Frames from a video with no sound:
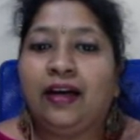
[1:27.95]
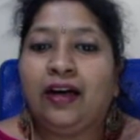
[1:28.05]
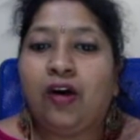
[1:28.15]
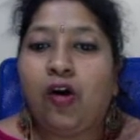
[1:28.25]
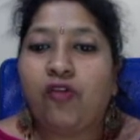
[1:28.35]

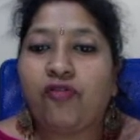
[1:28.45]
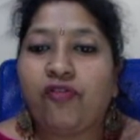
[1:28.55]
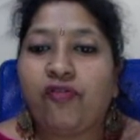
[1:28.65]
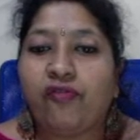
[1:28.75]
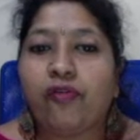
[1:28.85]
of
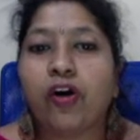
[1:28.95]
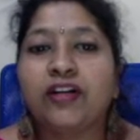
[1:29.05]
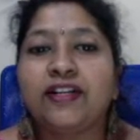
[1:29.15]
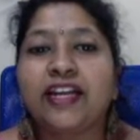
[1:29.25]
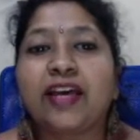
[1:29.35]
what
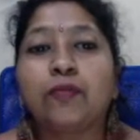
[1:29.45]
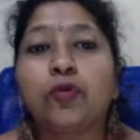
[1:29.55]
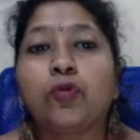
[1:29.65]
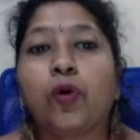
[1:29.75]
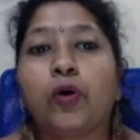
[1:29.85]
name you
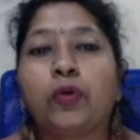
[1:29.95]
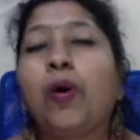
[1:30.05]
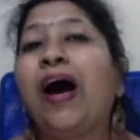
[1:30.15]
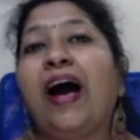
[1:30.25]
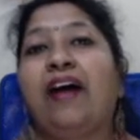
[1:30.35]
want to
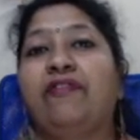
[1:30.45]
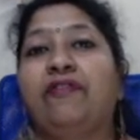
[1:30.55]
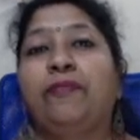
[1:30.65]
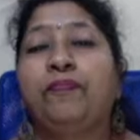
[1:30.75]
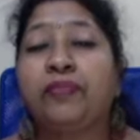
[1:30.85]
have.
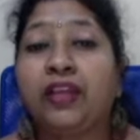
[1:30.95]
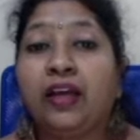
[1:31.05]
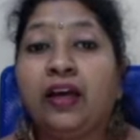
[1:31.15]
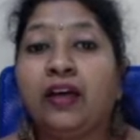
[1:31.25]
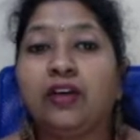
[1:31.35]

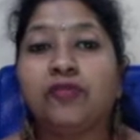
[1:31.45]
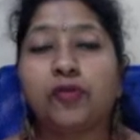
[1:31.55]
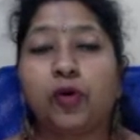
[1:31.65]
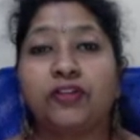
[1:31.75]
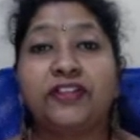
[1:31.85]
If you
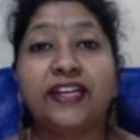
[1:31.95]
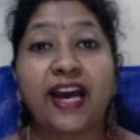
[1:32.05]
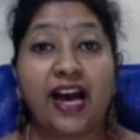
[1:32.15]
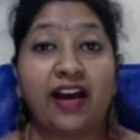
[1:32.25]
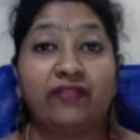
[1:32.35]
already
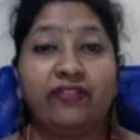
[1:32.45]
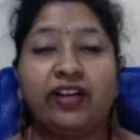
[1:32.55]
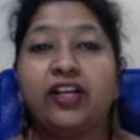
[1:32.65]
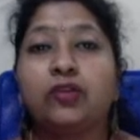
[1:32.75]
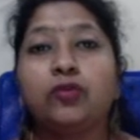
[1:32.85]
have, well
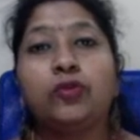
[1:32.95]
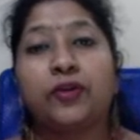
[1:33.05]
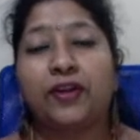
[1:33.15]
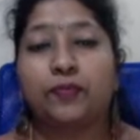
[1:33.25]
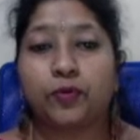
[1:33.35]
and good, you can
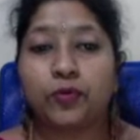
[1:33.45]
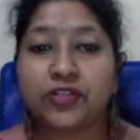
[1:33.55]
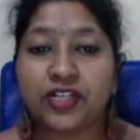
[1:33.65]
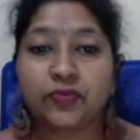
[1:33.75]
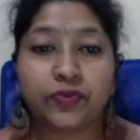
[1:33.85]

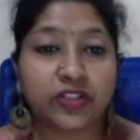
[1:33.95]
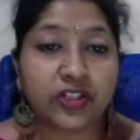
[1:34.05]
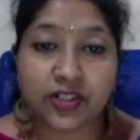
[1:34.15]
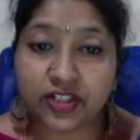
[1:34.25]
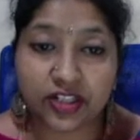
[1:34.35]
proceed with
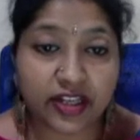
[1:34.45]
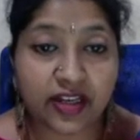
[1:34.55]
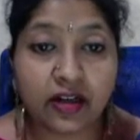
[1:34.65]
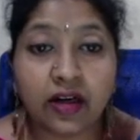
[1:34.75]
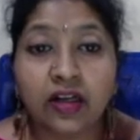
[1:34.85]
just checking
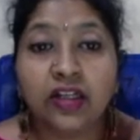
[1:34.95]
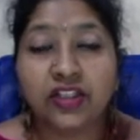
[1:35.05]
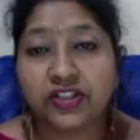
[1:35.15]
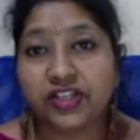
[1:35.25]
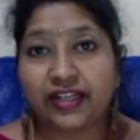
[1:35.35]

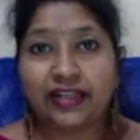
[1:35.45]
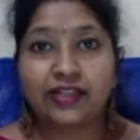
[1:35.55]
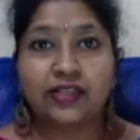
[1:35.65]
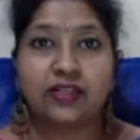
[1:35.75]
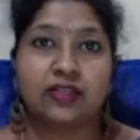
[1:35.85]

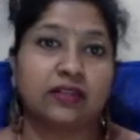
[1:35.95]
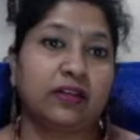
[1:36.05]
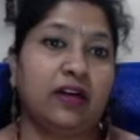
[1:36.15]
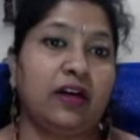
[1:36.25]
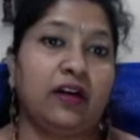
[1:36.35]
checklist
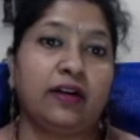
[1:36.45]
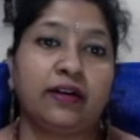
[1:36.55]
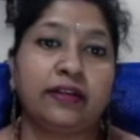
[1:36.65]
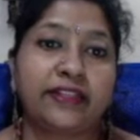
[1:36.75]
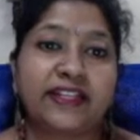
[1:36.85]

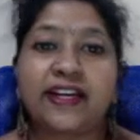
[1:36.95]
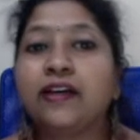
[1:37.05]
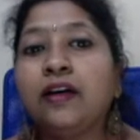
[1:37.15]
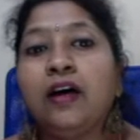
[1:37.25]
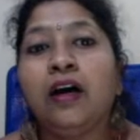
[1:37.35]
ticking.
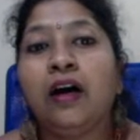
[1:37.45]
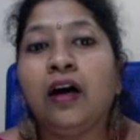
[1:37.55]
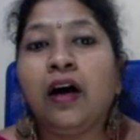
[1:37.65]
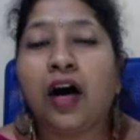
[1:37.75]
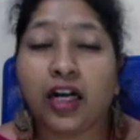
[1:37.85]

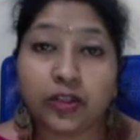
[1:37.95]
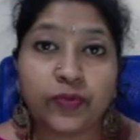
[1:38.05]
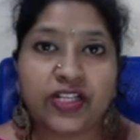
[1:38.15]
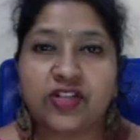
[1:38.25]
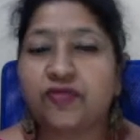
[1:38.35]

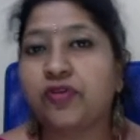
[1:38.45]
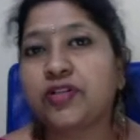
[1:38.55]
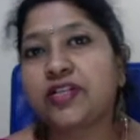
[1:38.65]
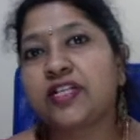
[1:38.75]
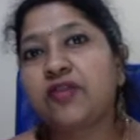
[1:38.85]
Otherwise, if you are
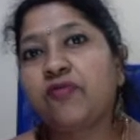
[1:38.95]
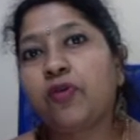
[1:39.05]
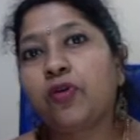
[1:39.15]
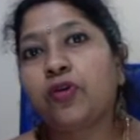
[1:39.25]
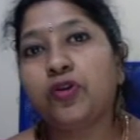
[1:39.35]
setting
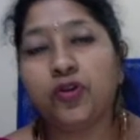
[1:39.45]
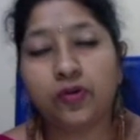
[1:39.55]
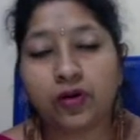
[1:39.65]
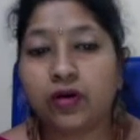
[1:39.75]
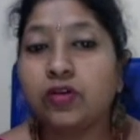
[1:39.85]
for
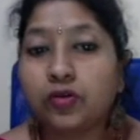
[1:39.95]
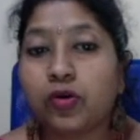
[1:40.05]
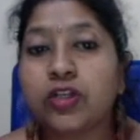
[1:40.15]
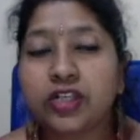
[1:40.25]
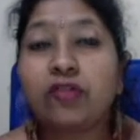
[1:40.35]

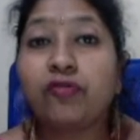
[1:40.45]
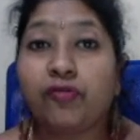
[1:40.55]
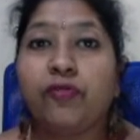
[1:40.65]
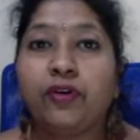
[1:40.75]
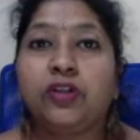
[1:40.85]
yourself
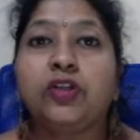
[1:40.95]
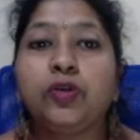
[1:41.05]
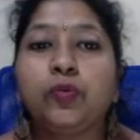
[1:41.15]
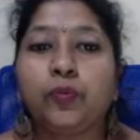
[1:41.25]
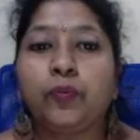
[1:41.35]
a new